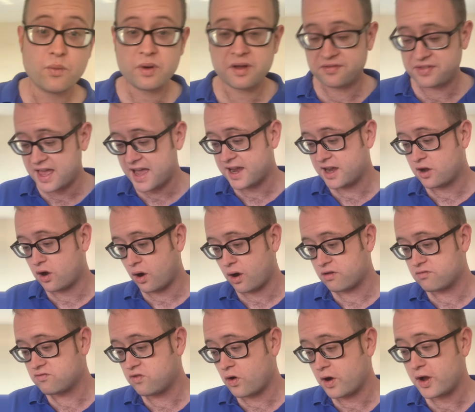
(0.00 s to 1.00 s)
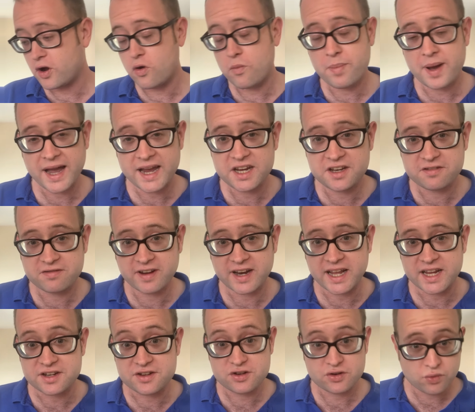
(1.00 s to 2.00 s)
We've then got Royal
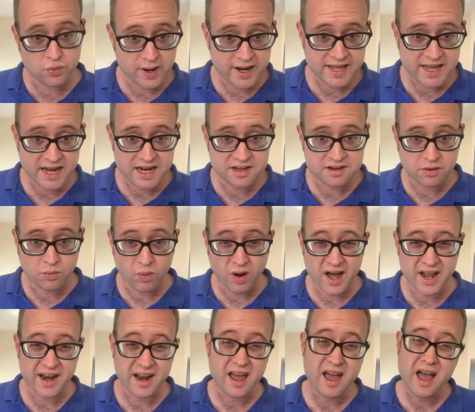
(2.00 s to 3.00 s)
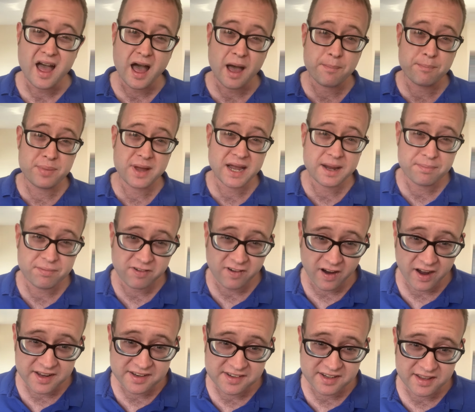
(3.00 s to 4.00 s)
Patronage, 28-1, a big
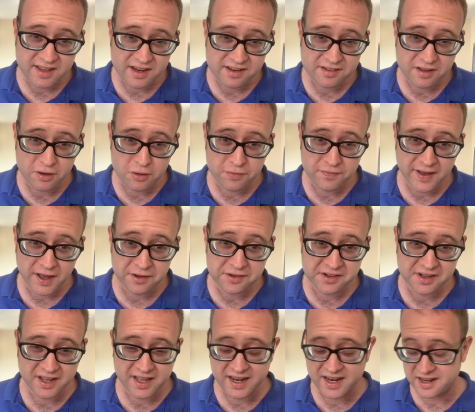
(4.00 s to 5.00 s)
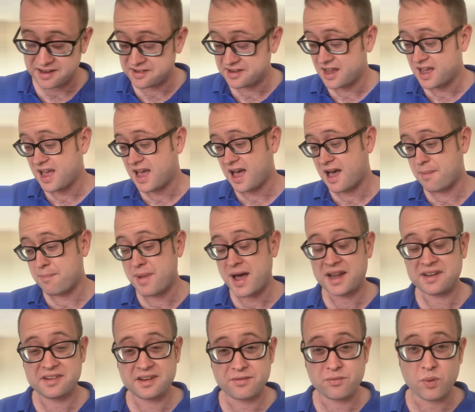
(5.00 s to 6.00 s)
price in this 2,000 guineas, a
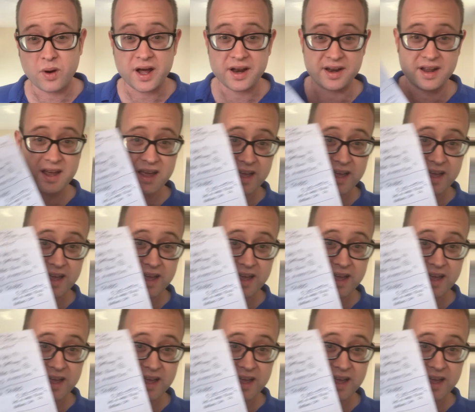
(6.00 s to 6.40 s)
massive one.